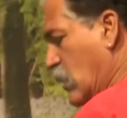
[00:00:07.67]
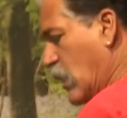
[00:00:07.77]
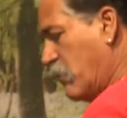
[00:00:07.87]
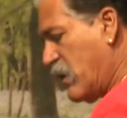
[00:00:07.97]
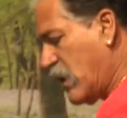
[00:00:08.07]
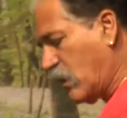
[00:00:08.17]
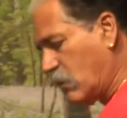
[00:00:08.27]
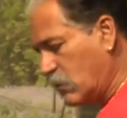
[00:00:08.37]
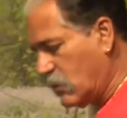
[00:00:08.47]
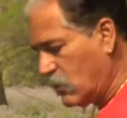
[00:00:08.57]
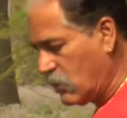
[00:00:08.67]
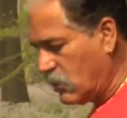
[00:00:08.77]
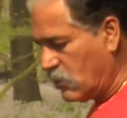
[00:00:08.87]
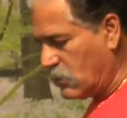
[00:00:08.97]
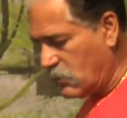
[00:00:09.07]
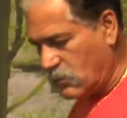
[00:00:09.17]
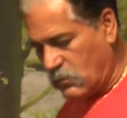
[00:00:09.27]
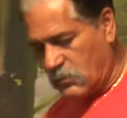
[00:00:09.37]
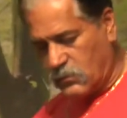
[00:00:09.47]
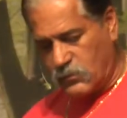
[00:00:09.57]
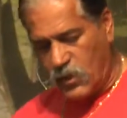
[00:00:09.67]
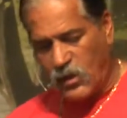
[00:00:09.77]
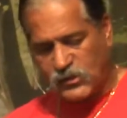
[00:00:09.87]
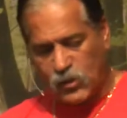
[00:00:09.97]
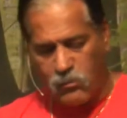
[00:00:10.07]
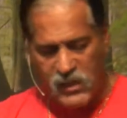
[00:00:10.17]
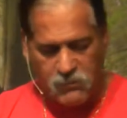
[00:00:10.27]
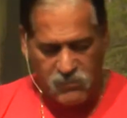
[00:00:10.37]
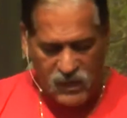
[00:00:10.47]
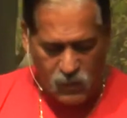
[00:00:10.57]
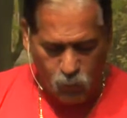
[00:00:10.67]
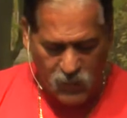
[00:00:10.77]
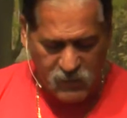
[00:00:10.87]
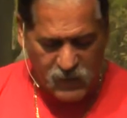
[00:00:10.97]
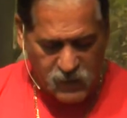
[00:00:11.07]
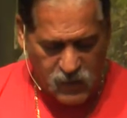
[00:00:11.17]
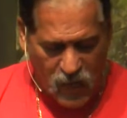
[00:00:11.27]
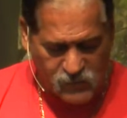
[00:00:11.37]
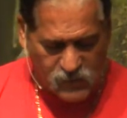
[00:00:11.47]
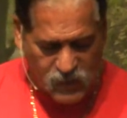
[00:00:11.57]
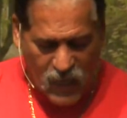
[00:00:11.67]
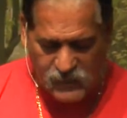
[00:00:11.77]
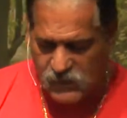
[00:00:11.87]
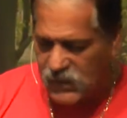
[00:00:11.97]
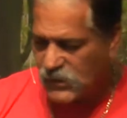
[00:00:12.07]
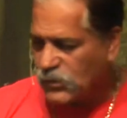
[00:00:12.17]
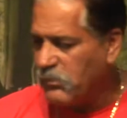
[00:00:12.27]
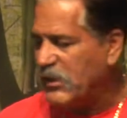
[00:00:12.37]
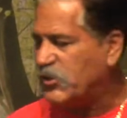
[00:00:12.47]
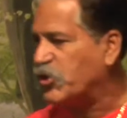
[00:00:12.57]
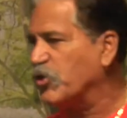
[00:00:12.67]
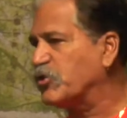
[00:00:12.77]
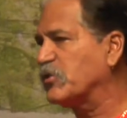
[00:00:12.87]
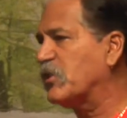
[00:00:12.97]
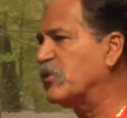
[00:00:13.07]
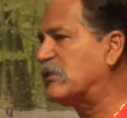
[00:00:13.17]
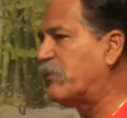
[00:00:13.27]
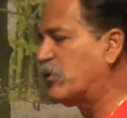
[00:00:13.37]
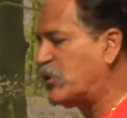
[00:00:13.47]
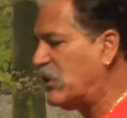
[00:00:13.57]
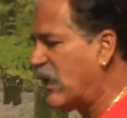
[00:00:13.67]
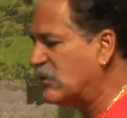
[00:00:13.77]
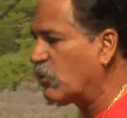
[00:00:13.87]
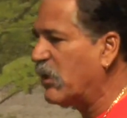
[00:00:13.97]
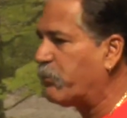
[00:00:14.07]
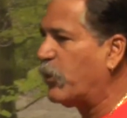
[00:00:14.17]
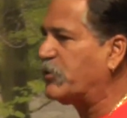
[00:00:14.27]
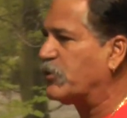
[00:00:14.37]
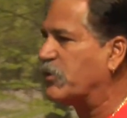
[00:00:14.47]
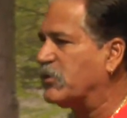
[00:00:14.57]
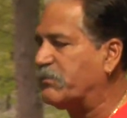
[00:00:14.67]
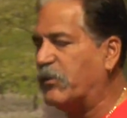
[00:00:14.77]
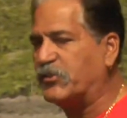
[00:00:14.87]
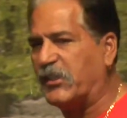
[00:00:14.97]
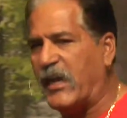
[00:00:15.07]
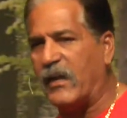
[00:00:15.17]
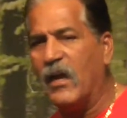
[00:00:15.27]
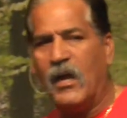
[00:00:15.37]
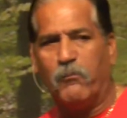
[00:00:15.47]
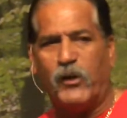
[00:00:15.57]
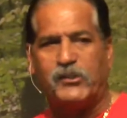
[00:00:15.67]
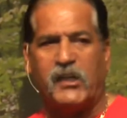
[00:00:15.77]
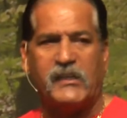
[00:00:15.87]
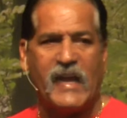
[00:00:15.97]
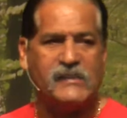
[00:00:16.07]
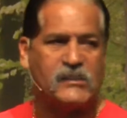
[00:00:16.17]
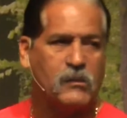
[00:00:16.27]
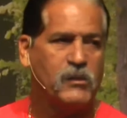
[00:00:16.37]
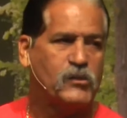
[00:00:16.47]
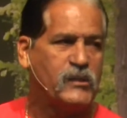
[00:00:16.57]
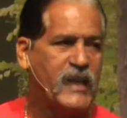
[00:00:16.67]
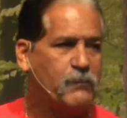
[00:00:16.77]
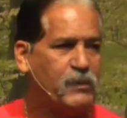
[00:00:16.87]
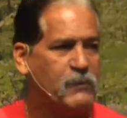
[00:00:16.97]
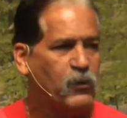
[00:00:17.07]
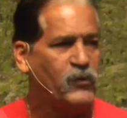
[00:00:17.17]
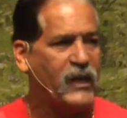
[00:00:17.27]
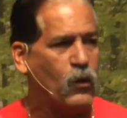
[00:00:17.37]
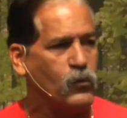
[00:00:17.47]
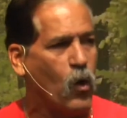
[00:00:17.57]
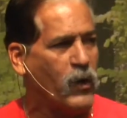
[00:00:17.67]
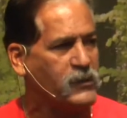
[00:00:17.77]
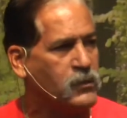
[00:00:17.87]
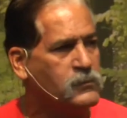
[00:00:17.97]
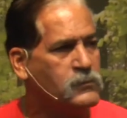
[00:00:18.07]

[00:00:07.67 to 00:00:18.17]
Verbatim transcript: Amen. There are so many men and women in the house of God today, so many churches that are spiritually dead, so many preachers that are spiritually dead, preaching a dead sermon to dead people and they don't know it.